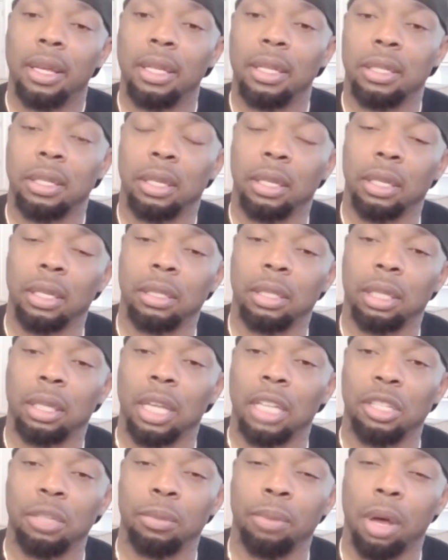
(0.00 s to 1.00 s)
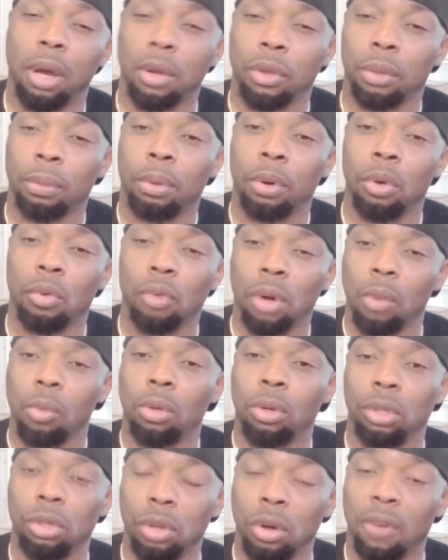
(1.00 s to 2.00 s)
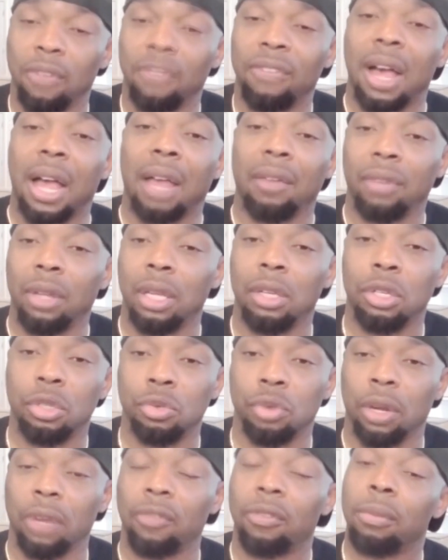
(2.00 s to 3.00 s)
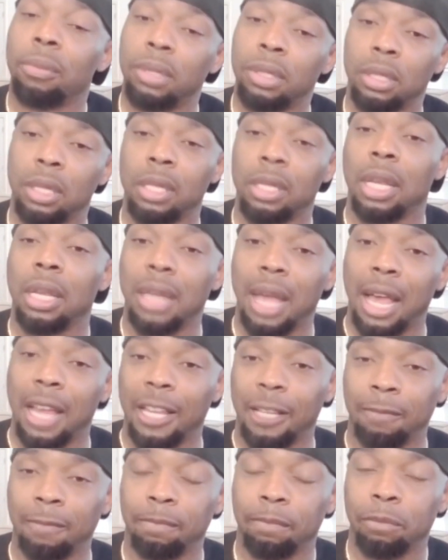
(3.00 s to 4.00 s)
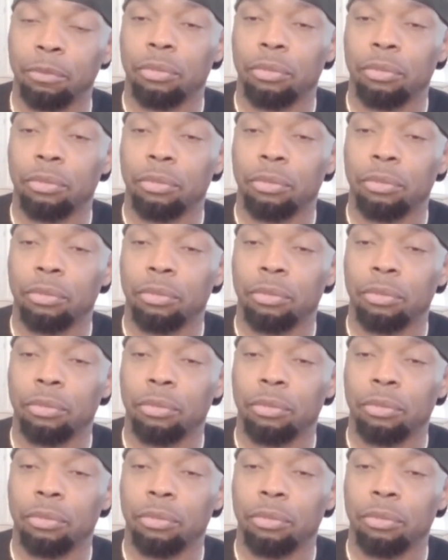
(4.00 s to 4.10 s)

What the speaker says: it's a selection part of the program where you go 5 days straight from Sunday night.